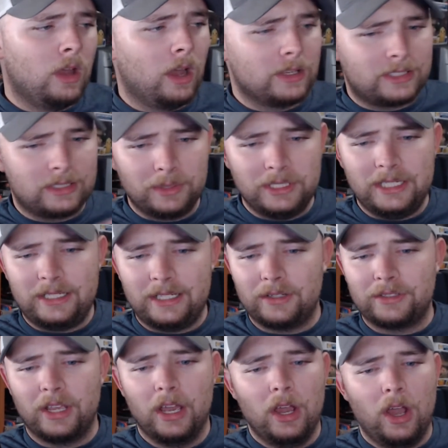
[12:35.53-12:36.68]
Some of the
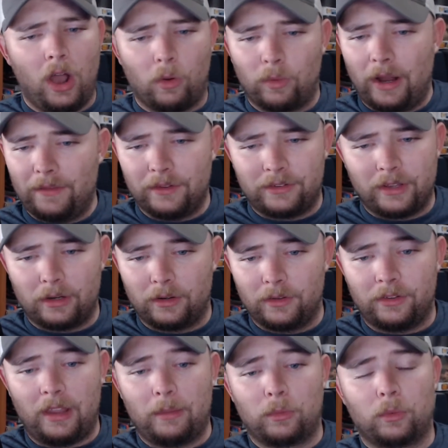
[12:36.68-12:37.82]
details around the center of the
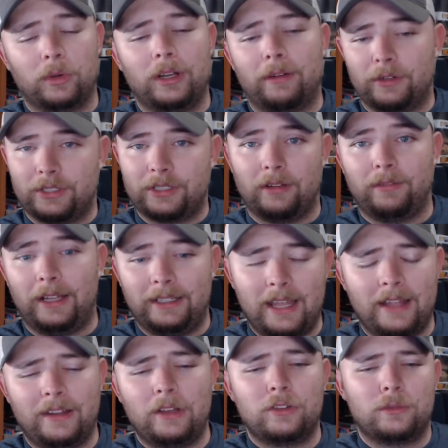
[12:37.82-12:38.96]
saber were different, stuff like
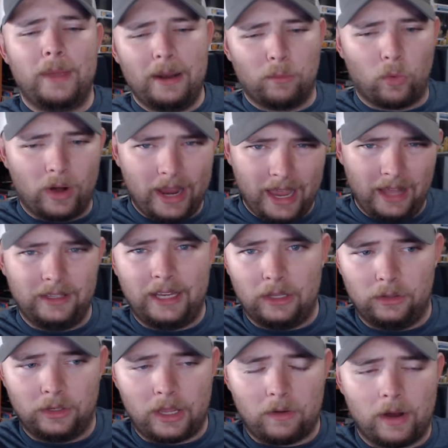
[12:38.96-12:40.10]
that. They just made it more elegant
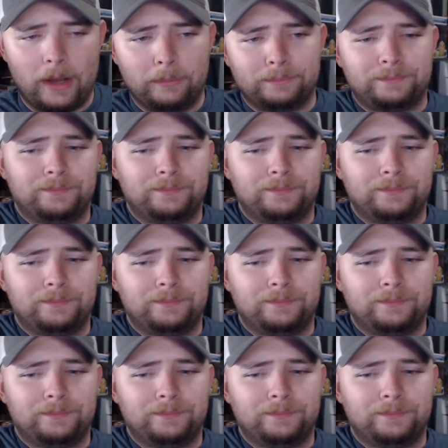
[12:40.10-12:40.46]
looking, right?